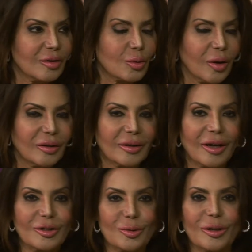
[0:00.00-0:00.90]
quite the
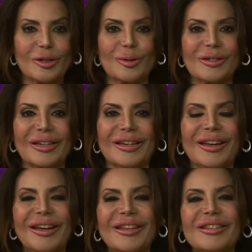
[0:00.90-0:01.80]
catch-22, isn't it?
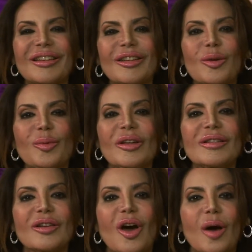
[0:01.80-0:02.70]
So can you please
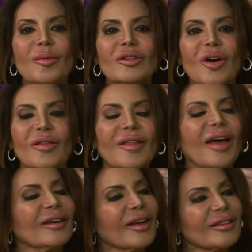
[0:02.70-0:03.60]
comment on
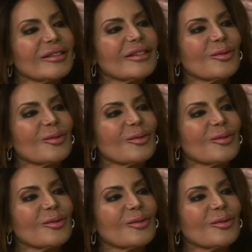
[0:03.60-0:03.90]
that next?